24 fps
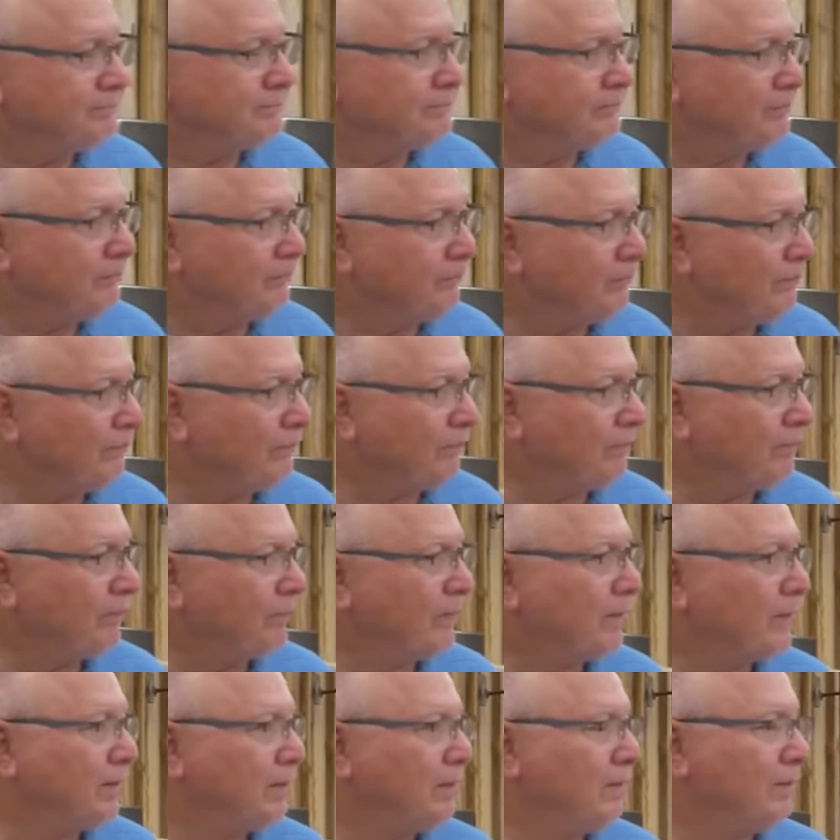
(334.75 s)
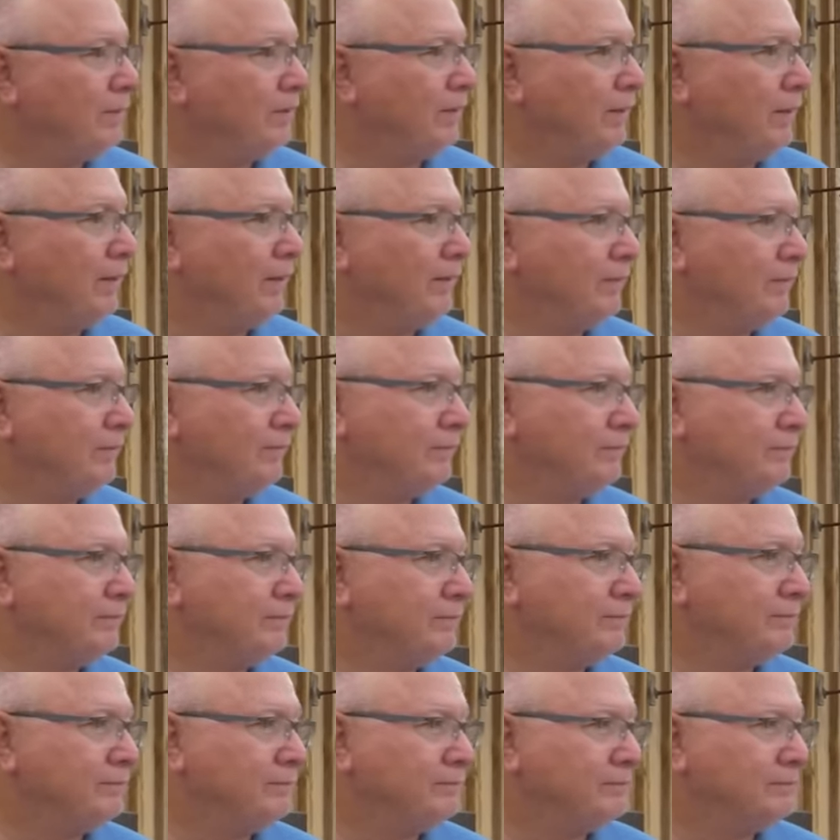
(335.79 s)

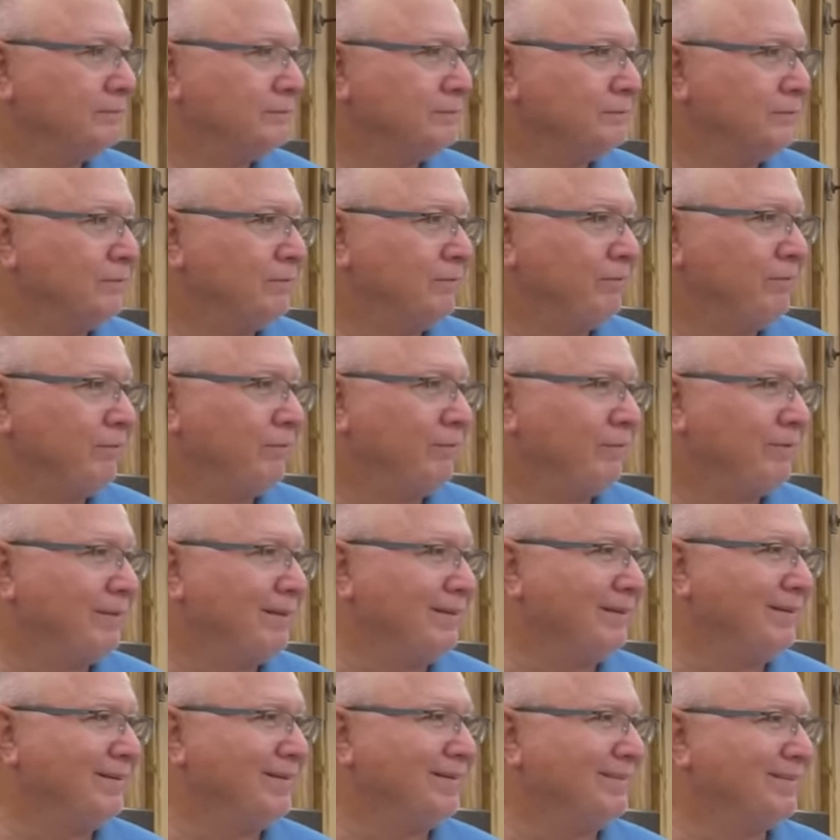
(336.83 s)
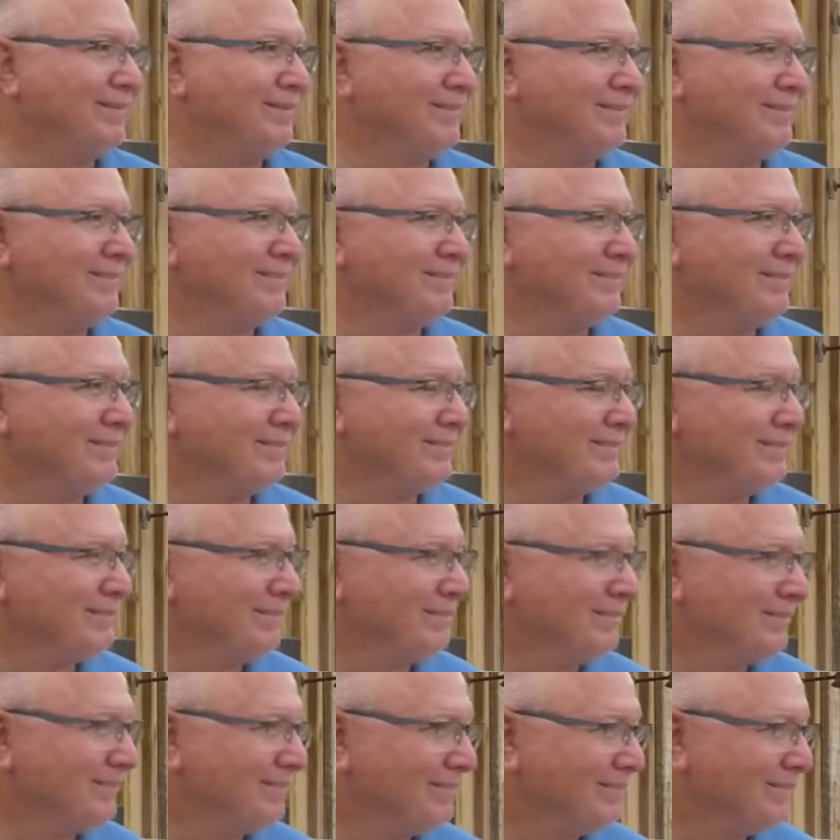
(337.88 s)

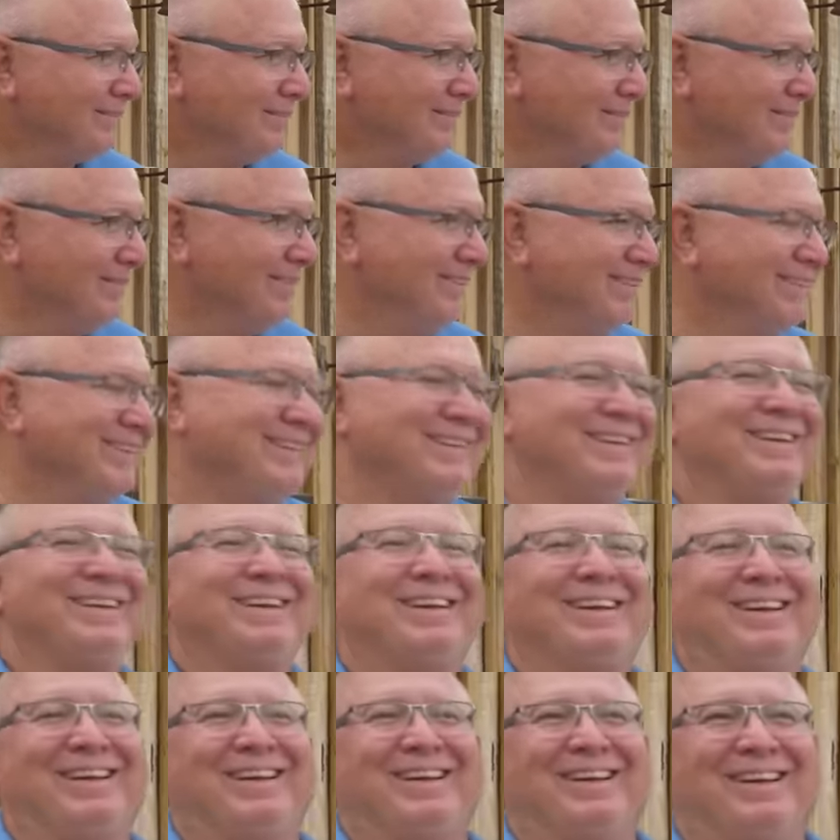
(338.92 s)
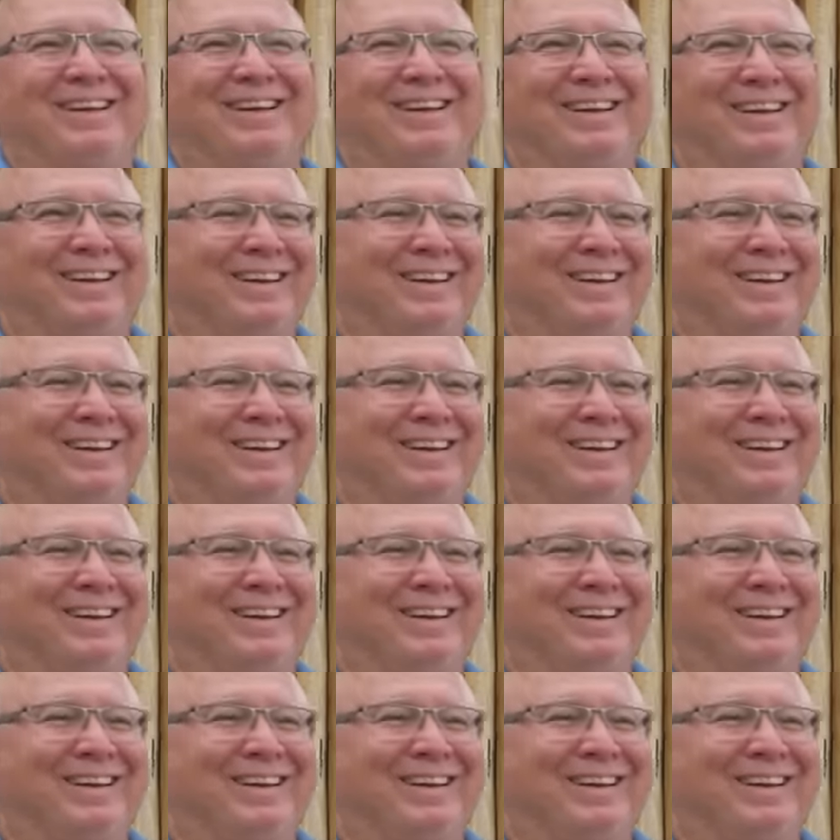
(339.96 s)
(silent)